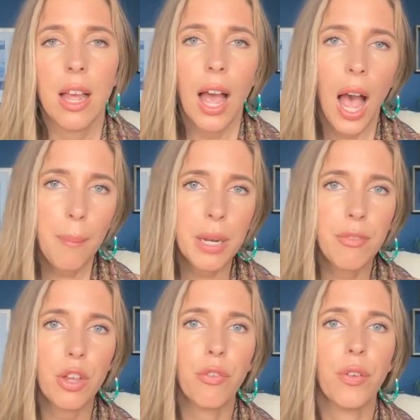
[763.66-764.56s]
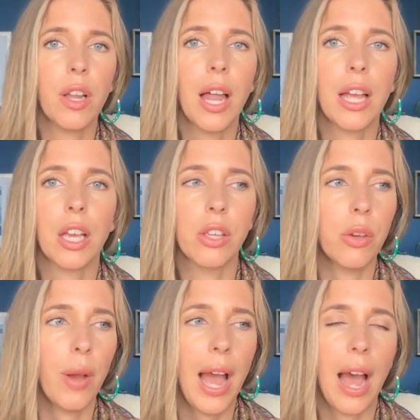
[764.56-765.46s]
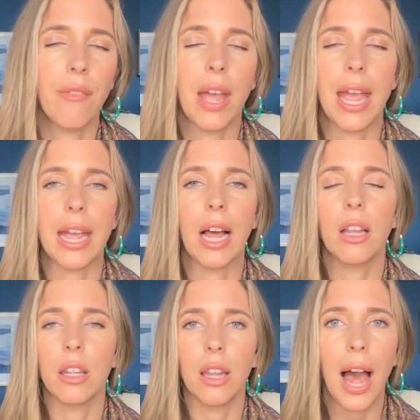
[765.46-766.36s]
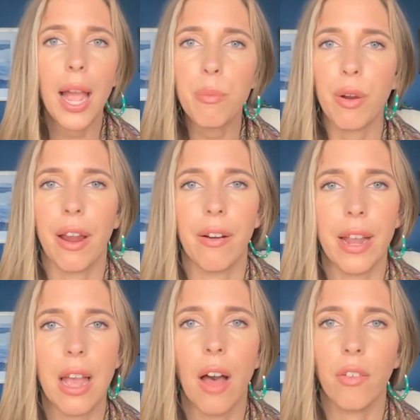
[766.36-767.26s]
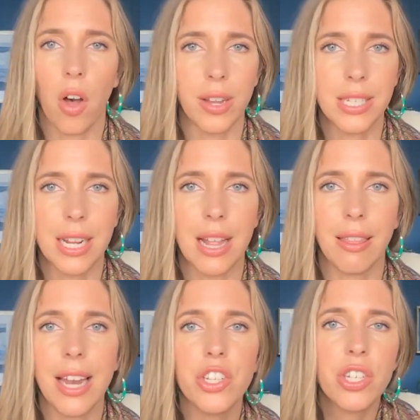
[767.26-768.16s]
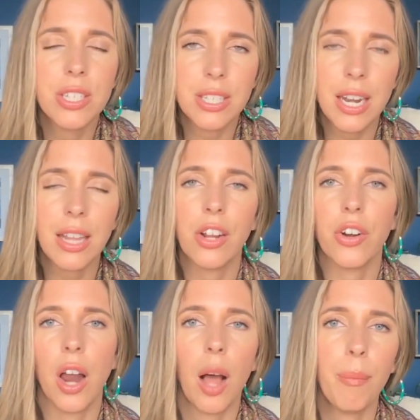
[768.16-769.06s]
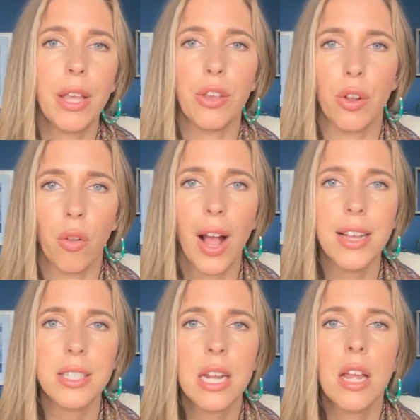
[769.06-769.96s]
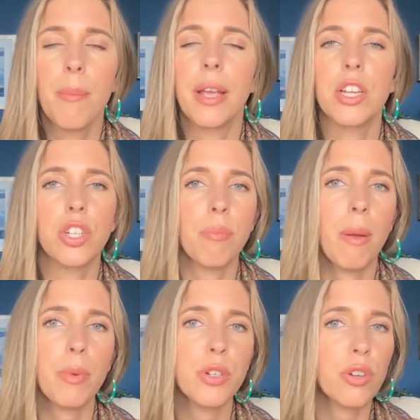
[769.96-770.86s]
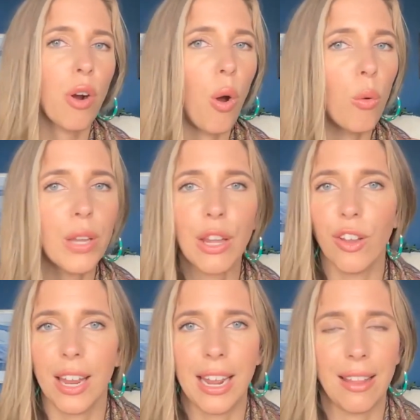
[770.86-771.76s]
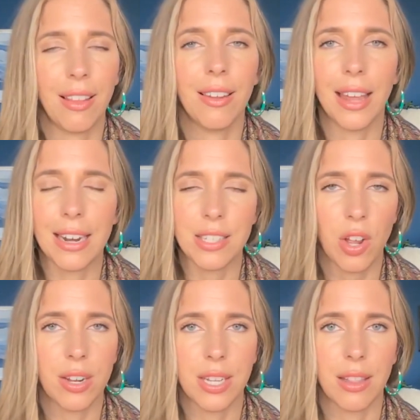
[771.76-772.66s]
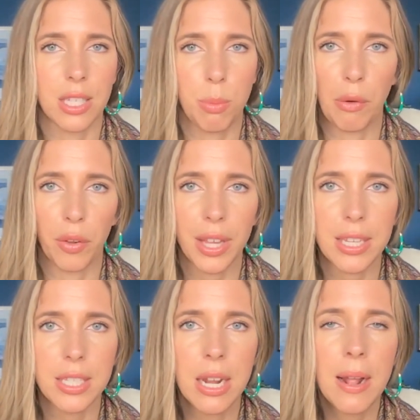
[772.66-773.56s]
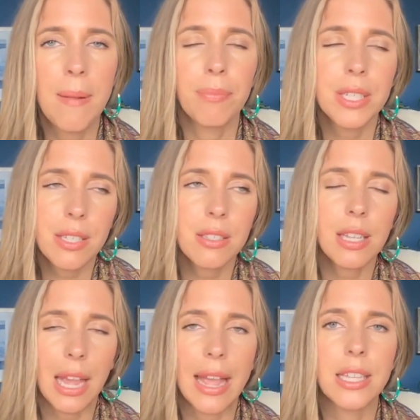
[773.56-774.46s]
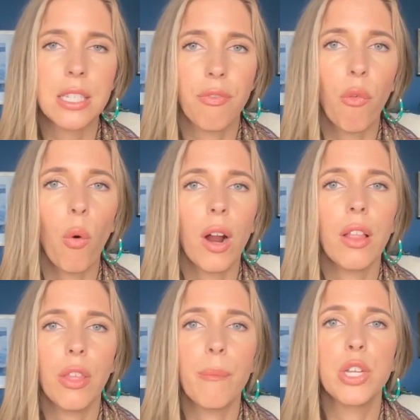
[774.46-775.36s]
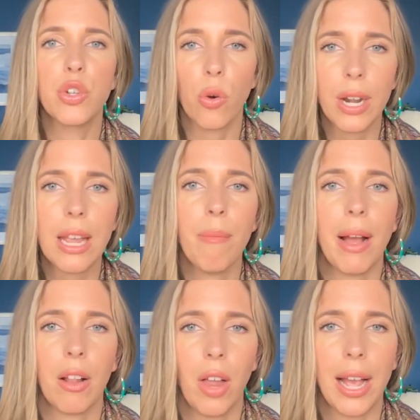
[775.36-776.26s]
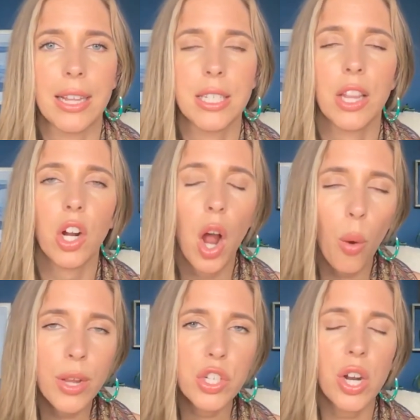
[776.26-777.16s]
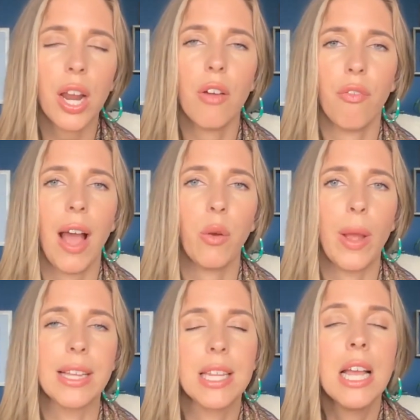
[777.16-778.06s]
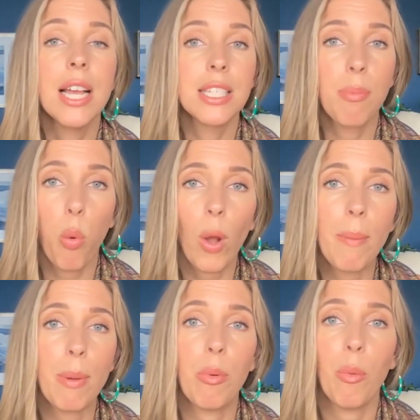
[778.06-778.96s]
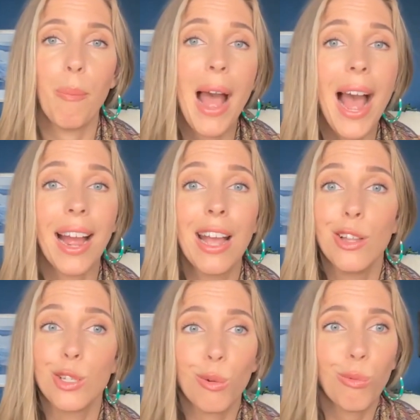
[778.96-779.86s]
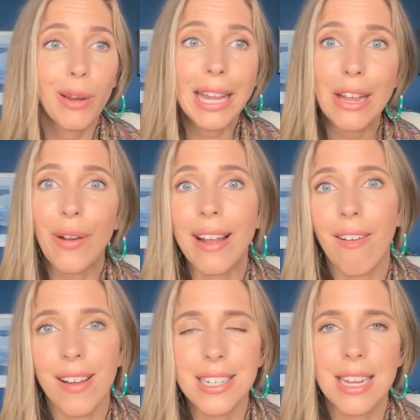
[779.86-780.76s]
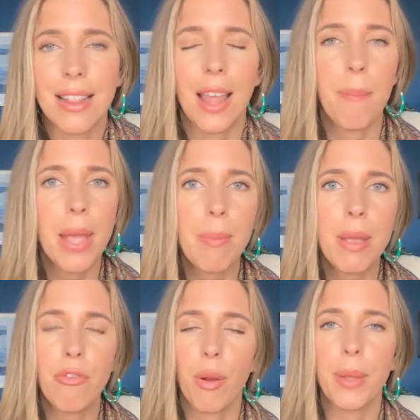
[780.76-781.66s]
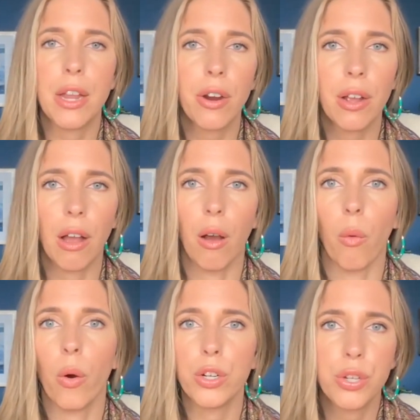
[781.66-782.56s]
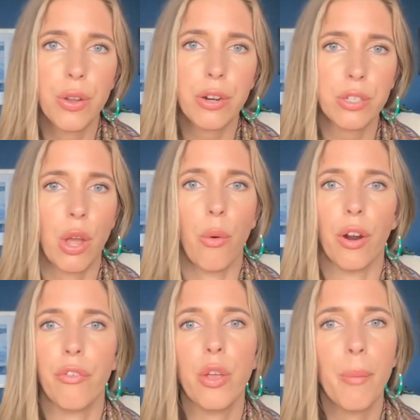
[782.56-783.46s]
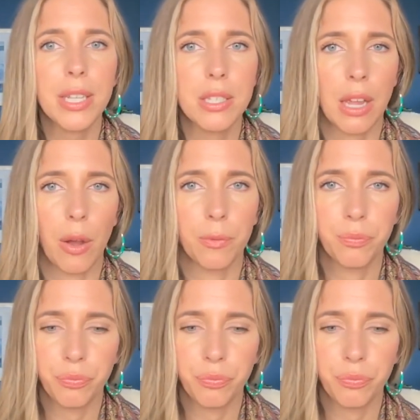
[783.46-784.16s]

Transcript: How many of you feel like you have a library of content that is just sitting there not being utilized because your members are only looking at the latest content that's been released? This is the case for the majority of my clients, and they're always trying to find ways to point people back to really great content that may be from a year ago or 2 years ago or a few months ago.